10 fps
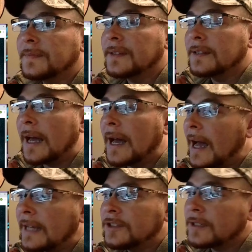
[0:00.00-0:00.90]

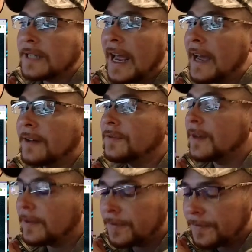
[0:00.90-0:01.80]
I just have
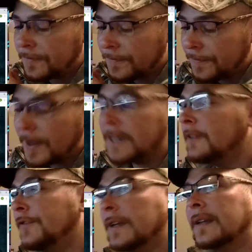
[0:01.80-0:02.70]
a funny
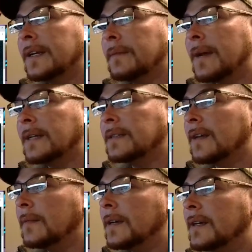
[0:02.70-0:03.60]
feeling in my
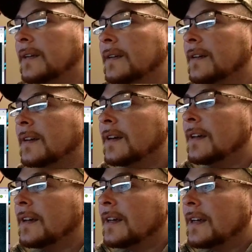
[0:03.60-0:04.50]
stomach
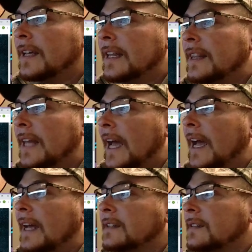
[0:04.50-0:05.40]

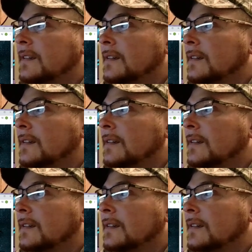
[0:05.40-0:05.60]
that,